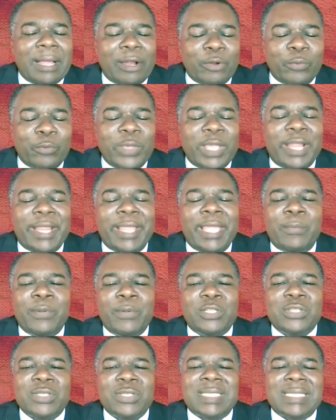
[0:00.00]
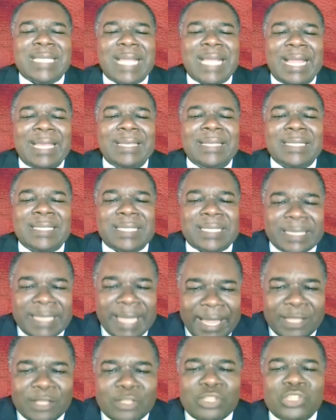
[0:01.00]
we are able to stand the
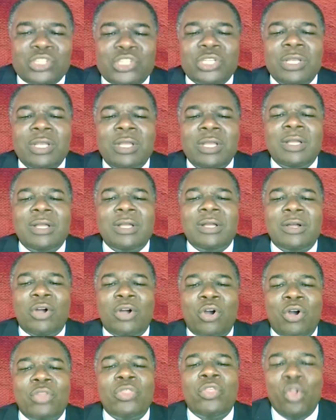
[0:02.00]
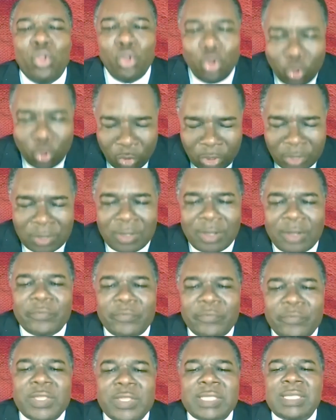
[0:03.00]
stench or the look of
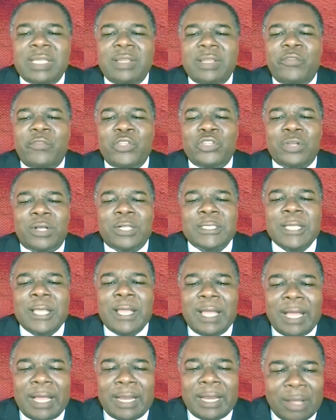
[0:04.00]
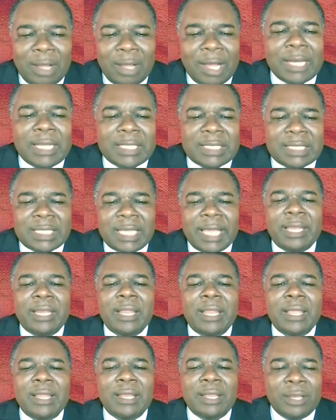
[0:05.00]
these individuals. And God is
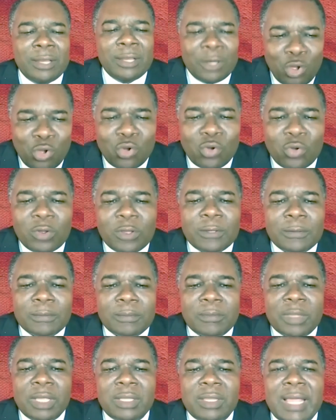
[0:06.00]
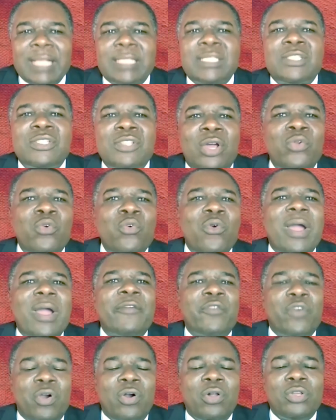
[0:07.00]
saying, no, that's not who
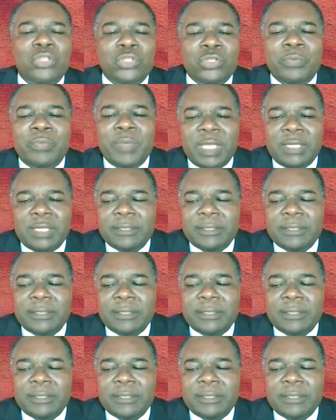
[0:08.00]
I've called you to be.